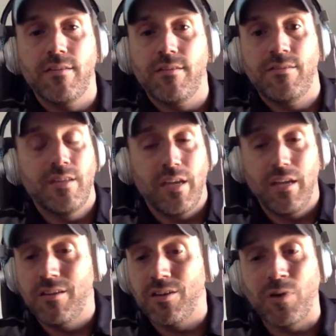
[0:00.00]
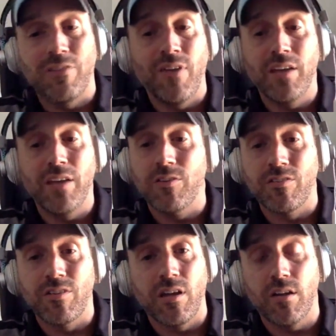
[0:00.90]
And the easiest way to find those
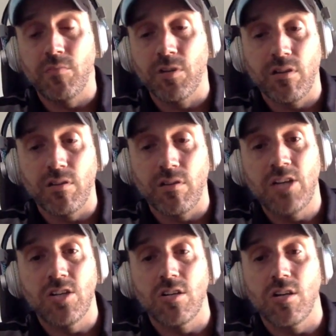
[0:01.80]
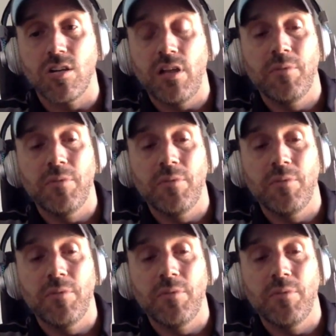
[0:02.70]
early customers is relationships.